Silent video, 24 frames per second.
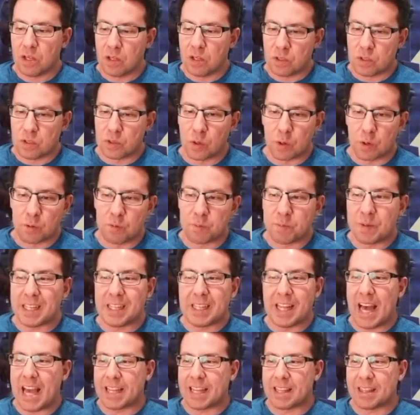So it would be
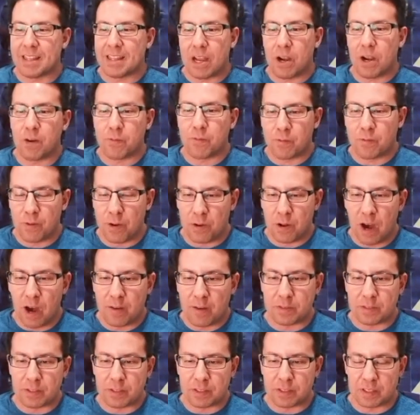like their front
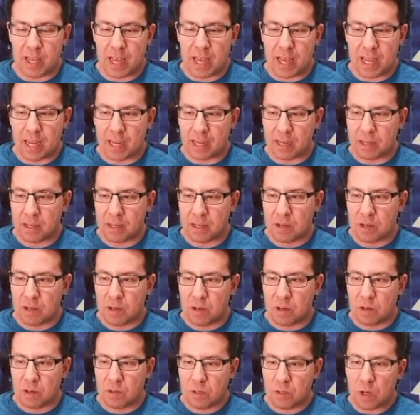office saying,
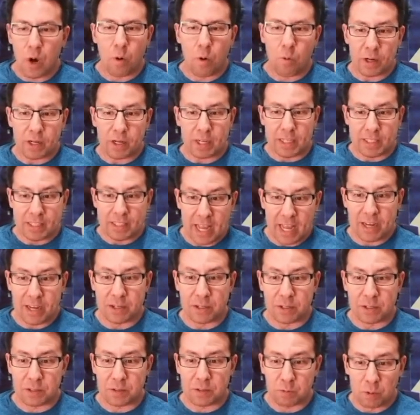no, we're
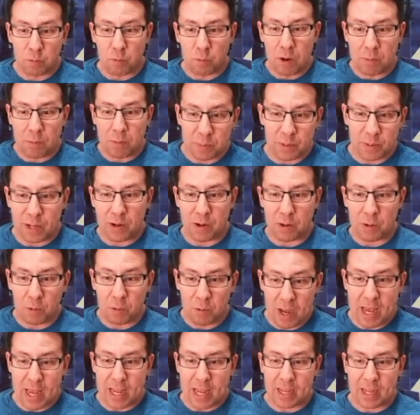contenders. We're one player
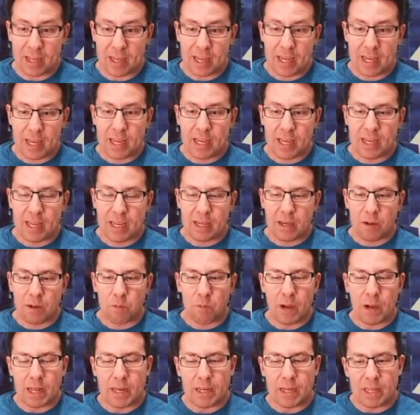away.
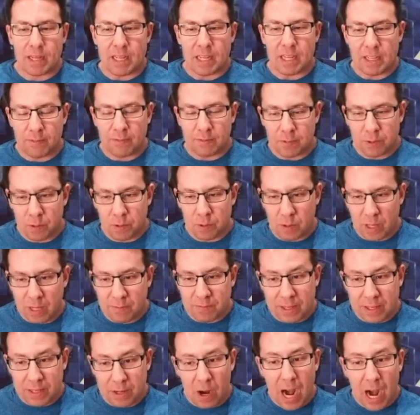When if you if
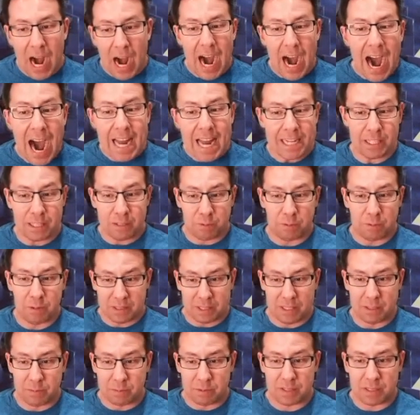they're honest with
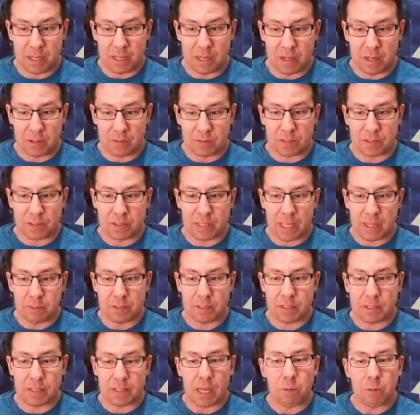themselves, they would
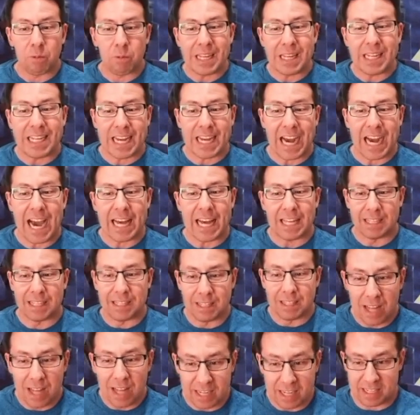say, we got
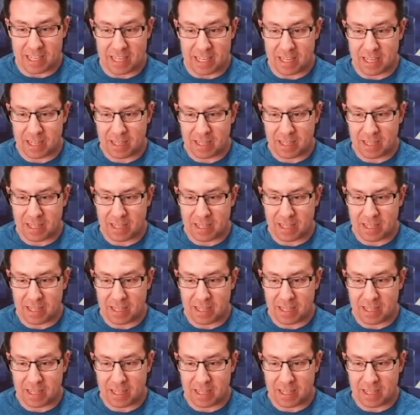lucky.